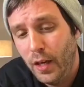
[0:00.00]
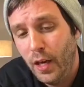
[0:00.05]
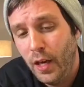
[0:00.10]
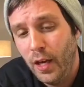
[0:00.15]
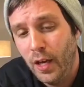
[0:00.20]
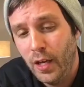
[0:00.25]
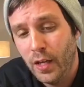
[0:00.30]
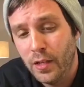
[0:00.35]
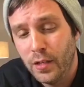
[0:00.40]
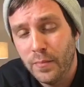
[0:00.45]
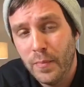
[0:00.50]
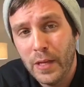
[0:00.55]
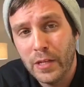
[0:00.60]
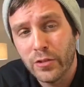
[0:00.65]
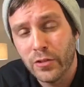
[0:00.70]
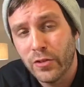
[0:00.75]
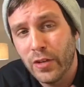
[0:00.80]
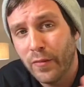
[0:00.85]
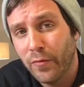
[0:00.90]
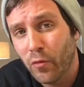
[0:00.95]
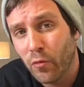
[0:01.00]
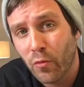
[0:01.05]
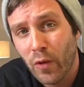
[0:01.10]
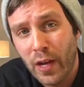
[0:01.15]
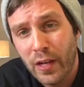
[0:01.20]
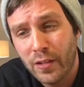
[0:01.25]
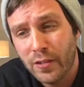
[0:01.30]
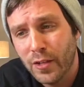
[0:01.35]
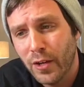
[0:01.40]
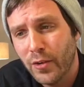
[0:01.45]
And make sure you have the
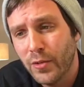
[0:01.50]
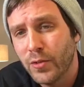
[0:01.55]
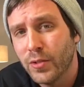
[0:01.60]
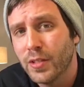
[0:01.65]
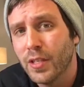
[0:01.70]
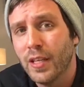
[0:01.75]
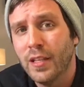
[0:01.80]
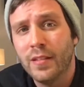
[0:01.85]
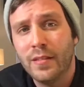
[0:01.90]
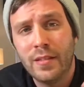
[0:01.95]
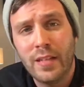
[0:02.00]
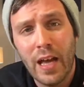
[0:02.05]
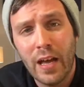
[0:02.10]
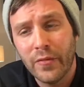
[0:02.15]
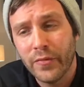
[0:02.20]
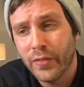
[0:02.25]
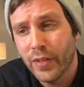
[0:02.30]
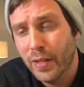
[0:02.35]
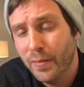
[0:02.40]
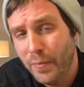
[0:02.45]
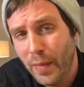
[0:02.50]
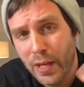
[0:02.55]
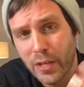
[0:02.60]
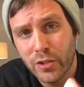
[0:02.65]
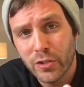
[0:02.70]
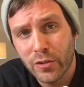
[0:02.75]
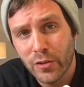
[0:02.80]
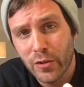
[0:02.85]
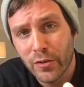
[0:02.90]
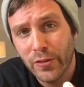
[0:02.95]
right dose, and definitely make
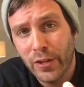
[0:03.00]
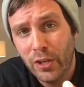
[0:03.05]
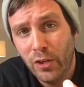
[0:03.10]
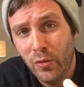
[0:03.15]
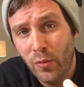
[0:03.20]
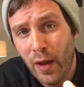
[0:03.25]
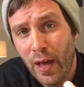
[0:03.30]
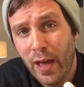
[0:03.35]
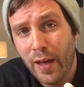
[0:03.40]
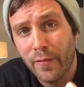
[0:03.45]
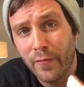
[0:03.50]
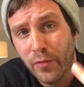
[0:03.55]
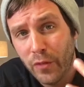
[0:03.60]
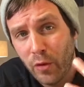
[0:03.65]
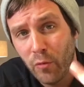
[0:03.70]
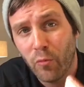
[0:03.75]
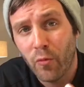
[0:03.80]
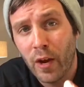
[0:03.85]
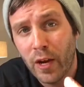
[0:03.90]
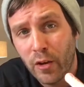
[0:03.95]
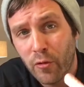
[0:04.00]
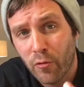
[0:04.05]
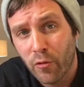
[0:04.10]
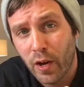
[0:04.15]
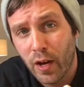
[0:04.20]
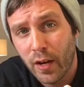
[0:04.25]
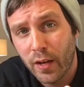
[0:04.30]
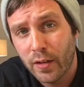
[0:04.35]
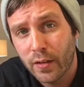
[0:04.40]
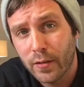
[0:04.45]
sure that you have the right
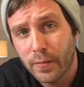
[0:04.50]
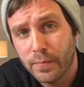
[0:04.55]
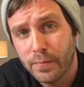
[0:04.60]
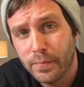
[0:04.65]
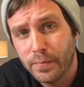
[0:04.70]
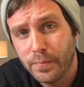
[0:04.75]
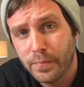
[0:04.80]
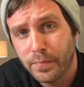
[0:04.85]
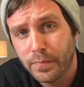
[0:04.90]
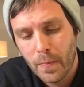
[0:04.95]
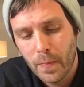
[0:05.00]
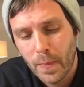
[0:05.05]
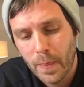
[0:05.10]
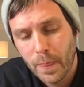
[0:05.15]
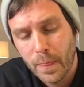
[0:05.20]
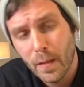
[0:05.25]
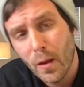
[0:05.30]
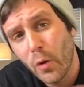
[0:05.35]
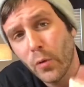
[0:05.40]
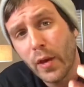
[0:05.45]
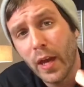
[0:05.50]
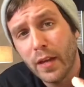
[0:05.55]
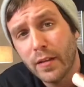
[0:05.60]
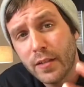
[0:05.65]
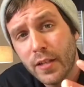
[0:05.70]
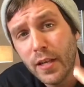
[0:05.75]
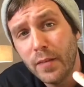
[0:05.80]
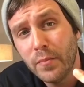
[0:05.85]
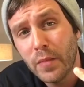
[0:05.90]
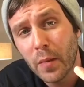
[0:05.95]
grind. Okay,
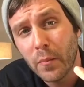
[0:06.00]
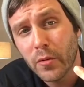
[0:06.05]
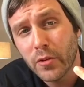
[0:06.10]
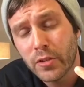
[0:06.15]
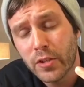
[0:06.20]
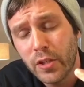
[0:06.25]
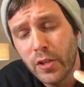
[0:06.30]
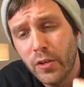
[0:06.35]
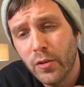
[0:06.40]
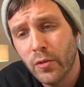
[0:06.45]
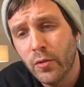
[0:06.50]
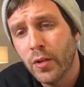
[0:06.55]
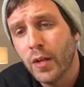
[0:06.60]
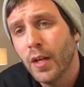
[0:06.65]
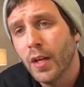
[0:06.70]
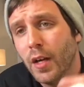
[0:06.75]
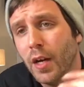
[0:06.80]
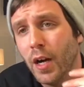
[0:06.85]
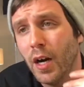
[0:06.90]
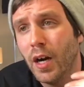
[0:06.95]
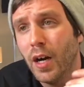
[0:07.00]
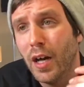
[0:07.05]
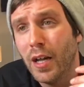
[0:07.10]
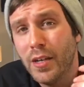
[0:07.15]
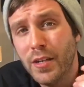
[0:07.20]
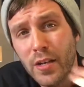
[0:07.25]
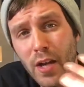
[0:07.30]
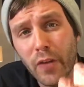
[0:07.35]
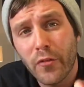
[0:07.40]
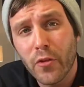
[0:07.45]
tip number 2,
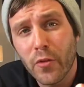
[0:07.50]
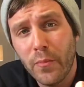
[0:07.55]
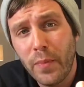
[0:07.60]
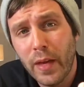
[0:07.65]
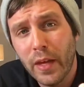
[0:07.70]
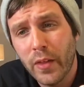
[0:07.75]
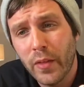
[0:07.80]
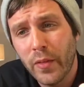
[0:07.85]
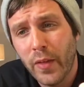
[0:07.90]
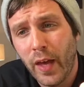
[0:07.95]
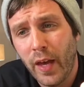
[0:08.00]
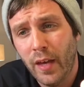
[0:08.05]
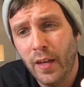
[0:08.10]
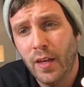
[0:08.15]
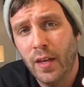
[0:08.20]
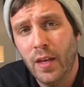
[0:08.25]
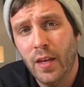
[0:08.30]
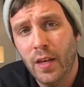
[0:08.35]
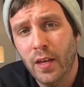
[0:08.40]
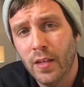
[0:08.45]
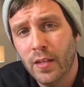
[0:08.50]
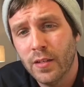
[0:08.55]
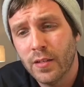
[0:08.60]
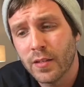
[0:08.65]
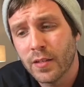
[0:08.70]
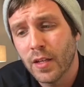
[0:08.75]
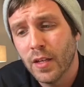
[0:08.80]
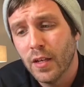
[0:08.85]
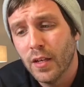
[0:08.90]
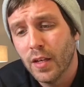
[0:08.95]
another big thing is